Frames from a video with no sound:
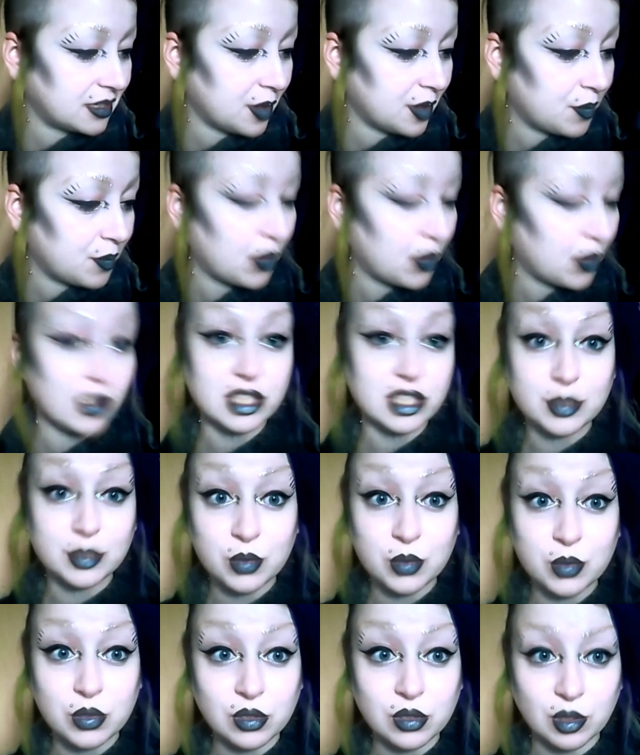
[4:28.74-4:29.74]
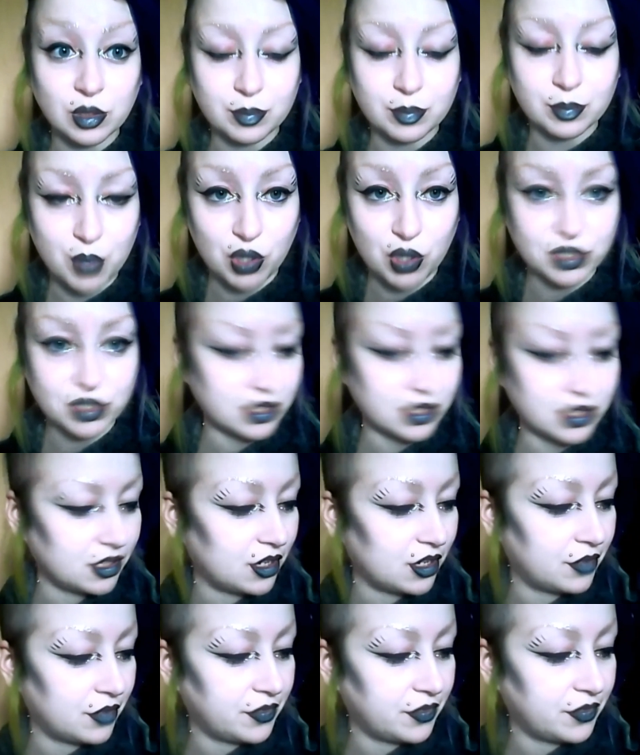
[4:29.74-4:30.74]
bought a small pot
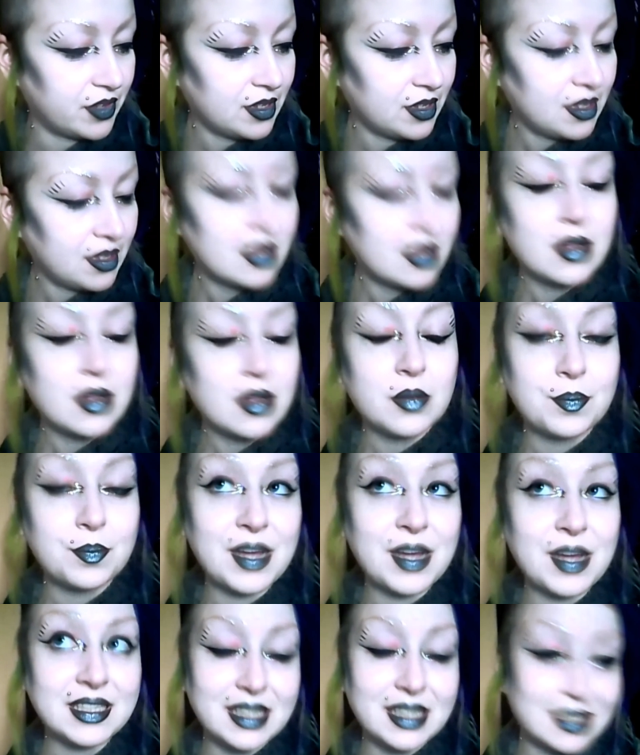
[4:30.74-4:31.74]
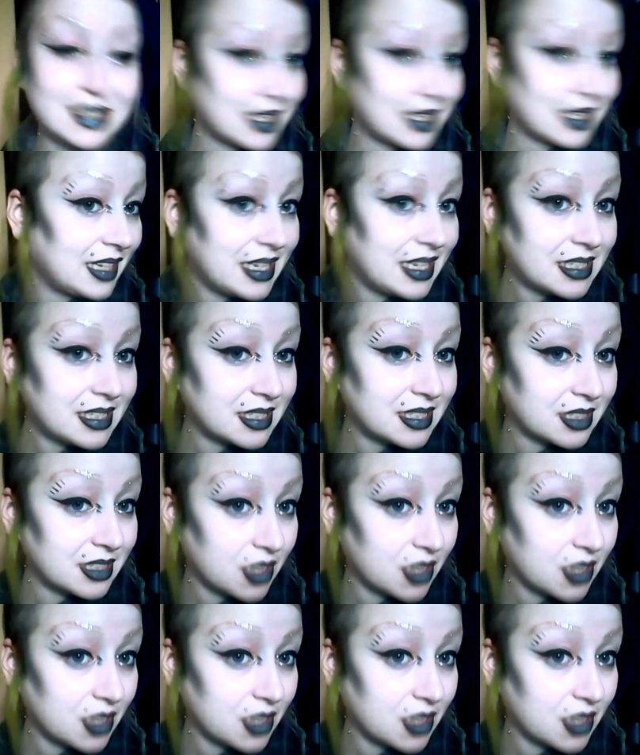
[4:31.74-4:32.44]
of, basically Talise.